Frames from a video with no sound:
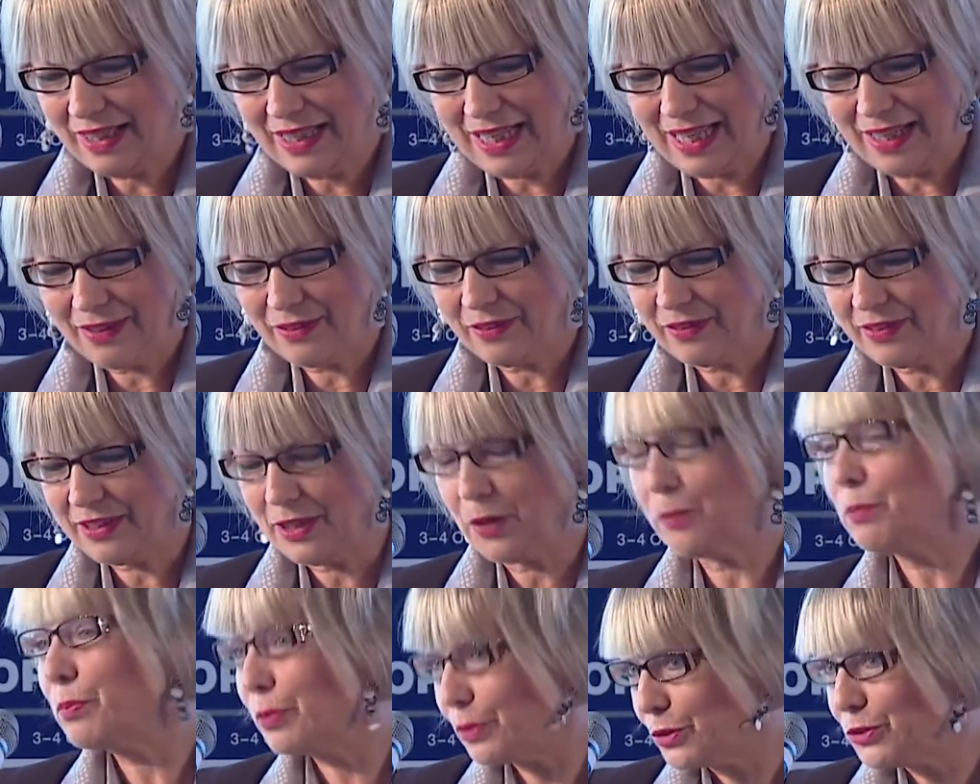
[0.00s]
and
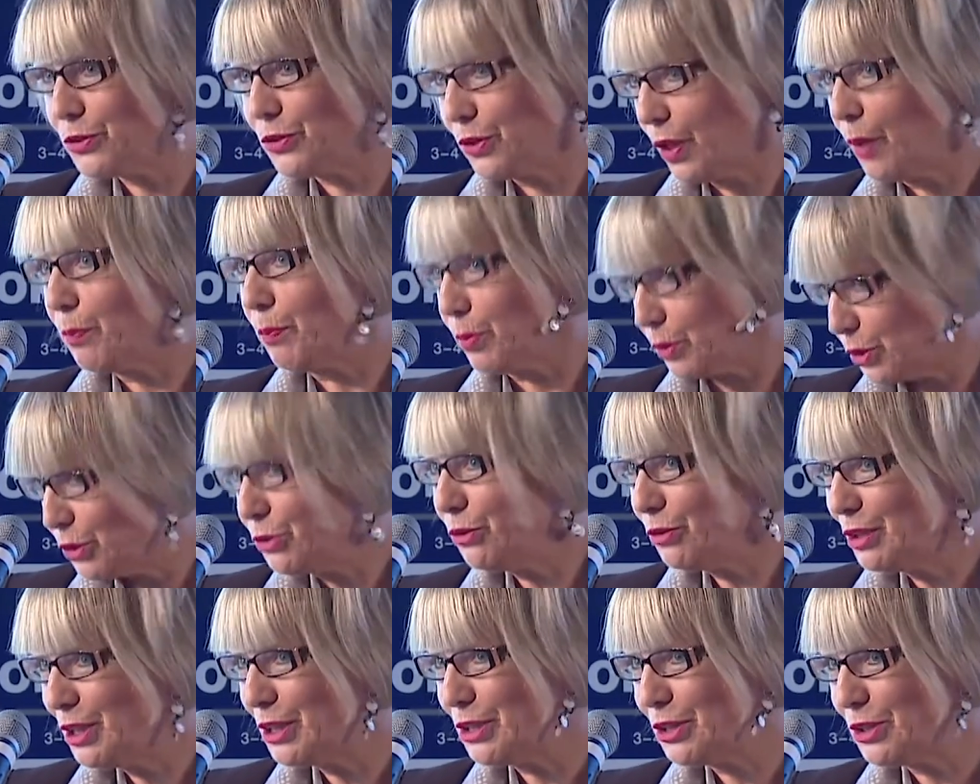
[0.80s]
the
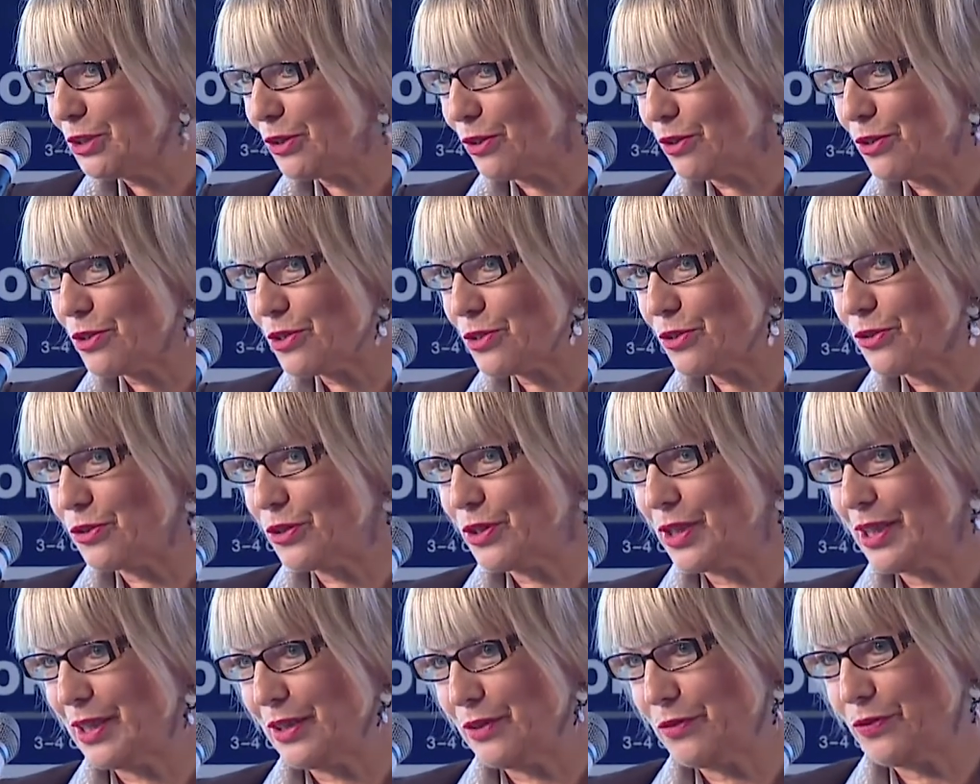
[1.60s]
opportunity also
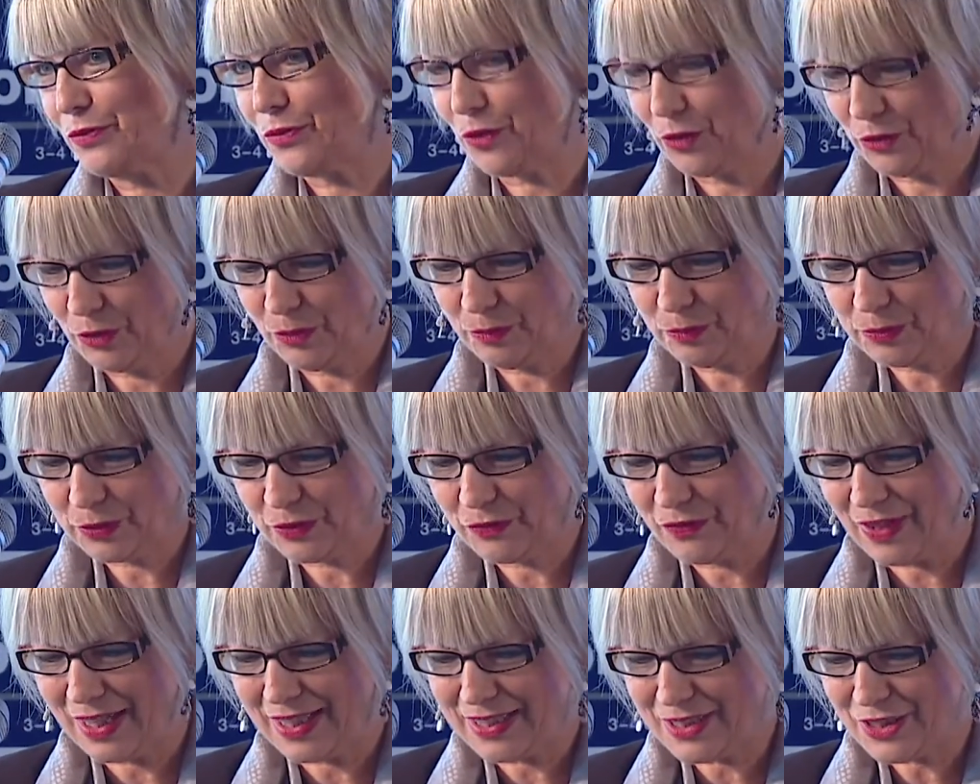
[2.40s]
the forum
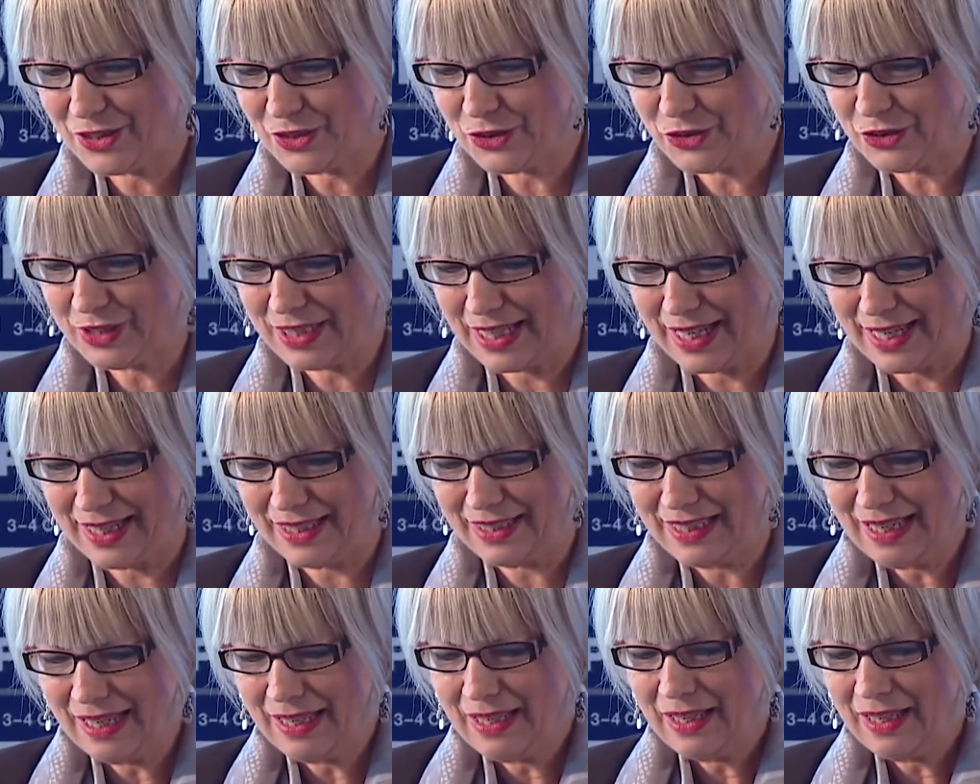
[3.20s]
provides today,